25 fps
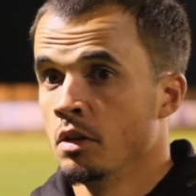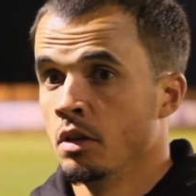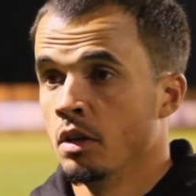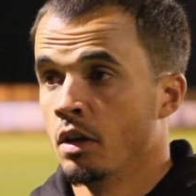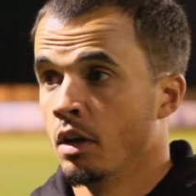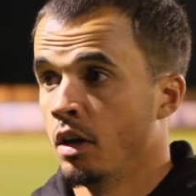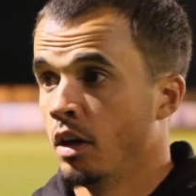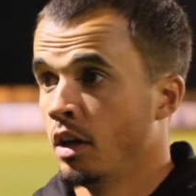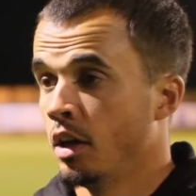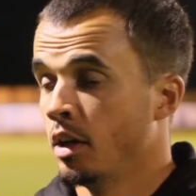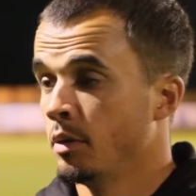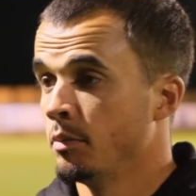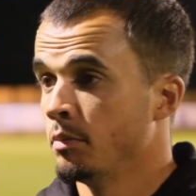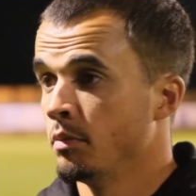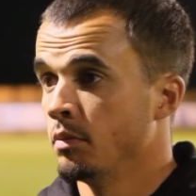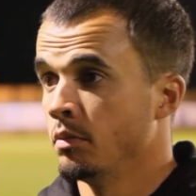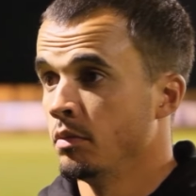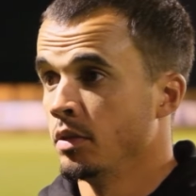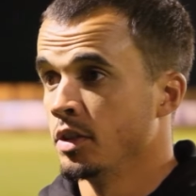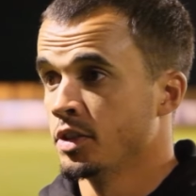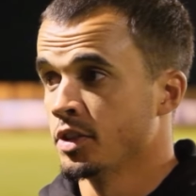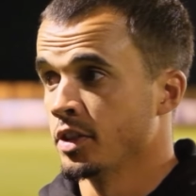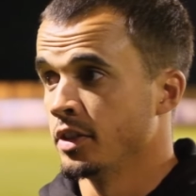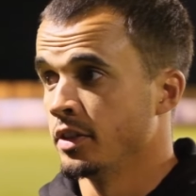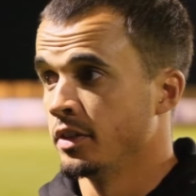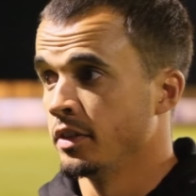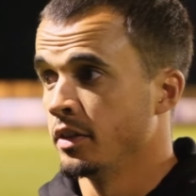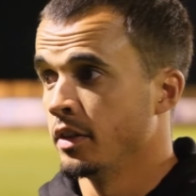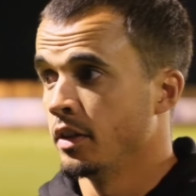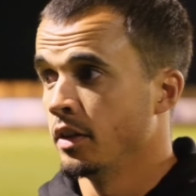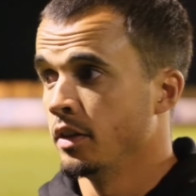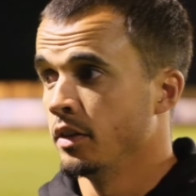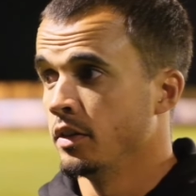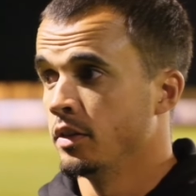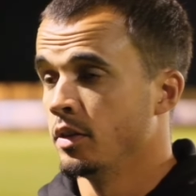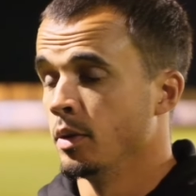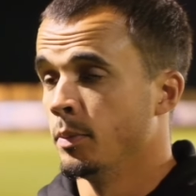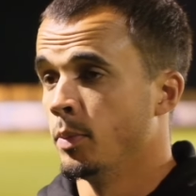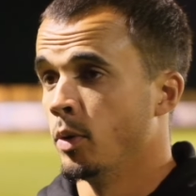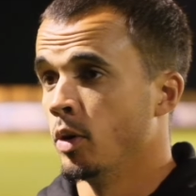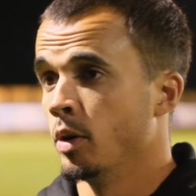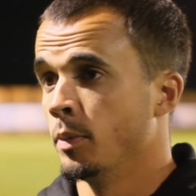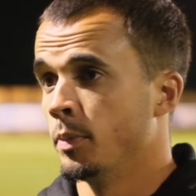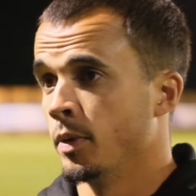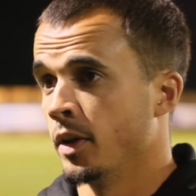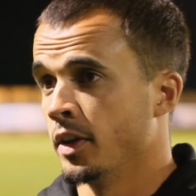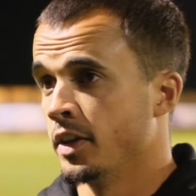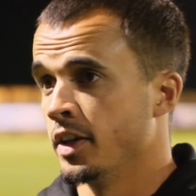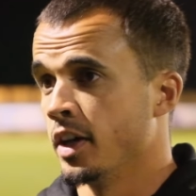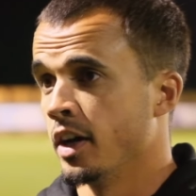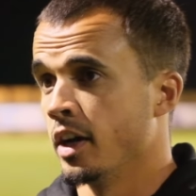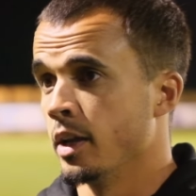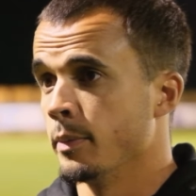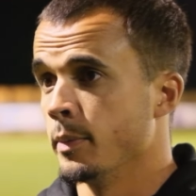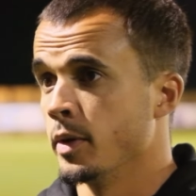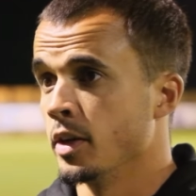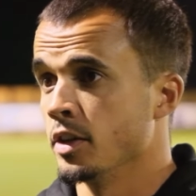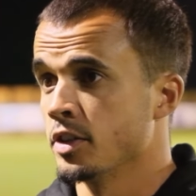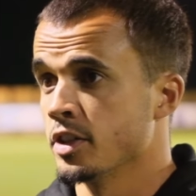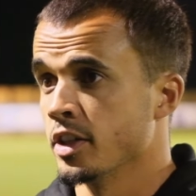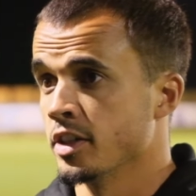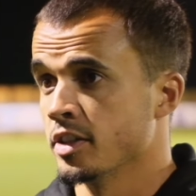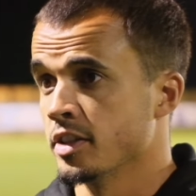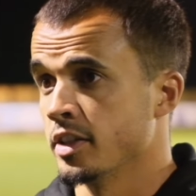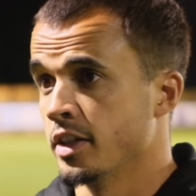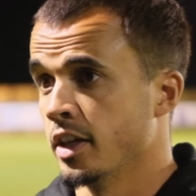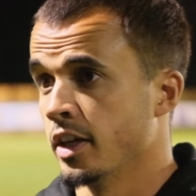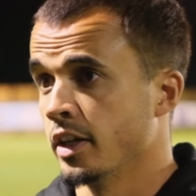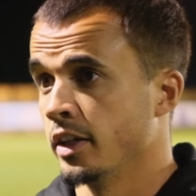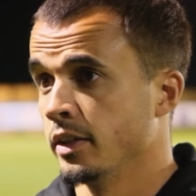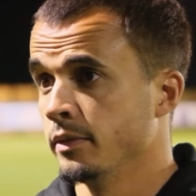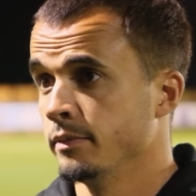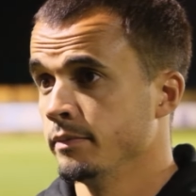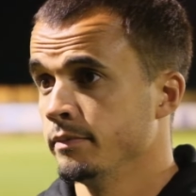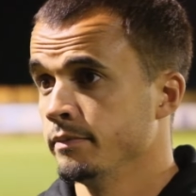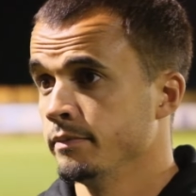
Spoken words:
Listen, the boy played 90 minutes yesterday.